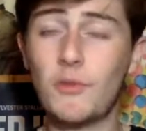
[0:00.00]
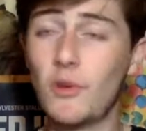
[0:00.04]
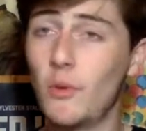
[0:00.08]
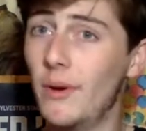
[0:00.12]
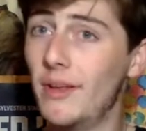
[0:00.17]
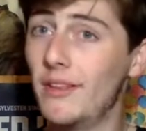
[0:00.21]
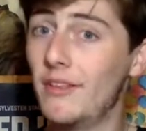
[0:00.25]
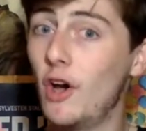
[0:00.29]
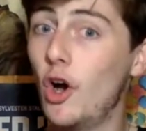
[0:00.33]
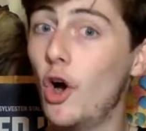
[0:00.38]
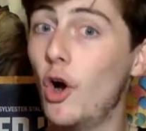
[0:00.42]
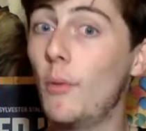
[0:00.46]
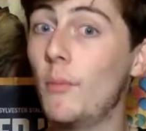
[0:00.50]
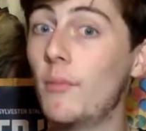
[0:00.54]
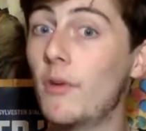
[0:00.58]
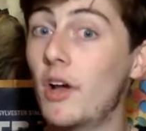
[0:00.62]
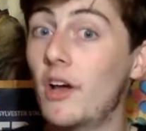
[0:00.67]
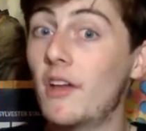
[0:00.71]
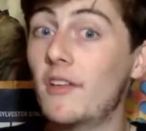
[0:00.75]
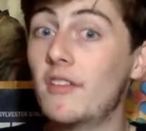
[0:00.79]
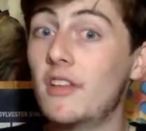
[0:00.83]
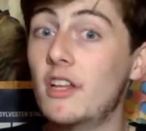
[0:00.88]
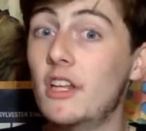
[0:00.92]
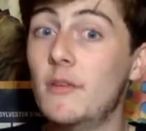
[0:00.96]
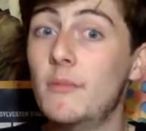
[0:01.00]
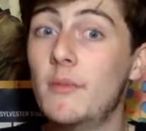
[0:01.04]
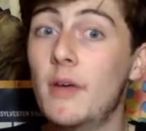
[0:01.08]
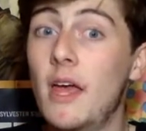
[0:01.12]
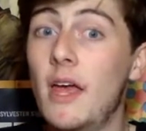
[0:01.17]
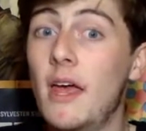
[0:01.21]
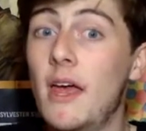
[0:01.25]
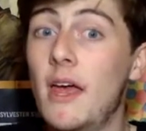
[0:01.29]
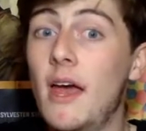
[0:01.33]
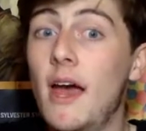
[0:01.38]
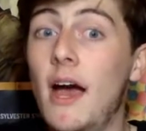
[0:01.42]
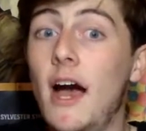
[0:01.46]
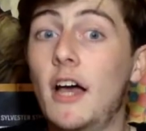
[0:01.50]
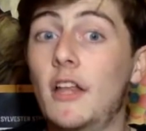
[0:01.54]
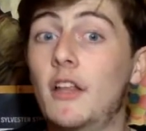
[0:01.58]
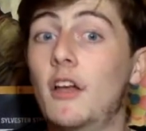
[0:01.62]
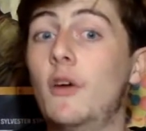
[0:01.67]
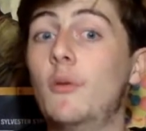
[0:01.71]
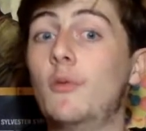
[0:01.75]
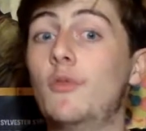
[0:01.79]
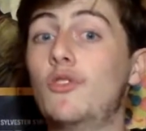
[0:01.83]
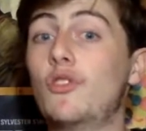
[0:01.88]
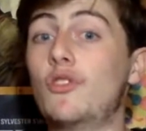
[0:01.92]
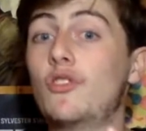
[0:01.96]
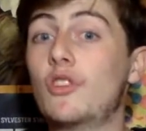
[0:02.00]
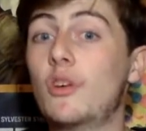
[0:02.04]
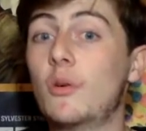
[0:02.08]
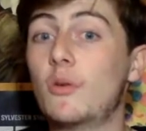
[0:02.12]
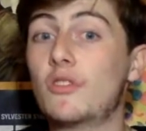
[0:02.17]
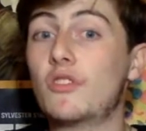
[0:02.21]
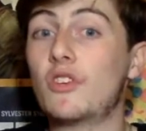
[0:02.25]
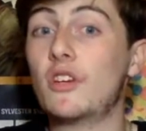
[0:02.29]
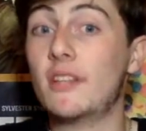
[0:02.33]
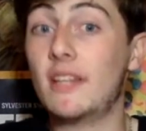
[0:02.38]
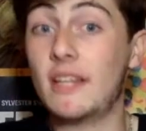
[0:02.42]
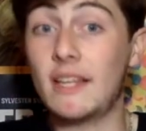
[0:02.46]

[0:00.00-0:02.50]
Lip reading: So I went home, got asleep, and I was just so excited.